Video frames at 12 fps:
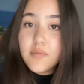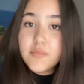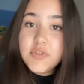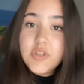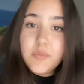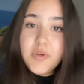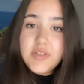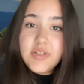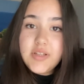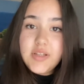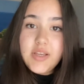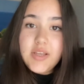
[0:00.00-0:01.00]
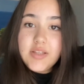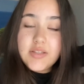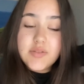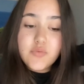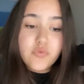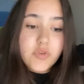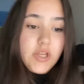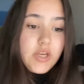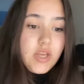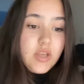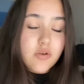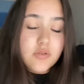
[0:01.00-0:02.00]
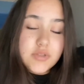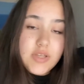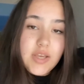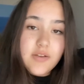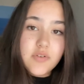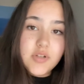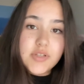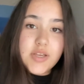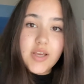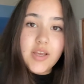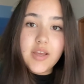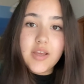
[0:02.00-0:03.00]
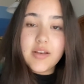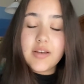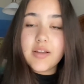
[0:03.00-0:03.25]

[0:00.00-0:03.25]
So basically it's raining all day every day and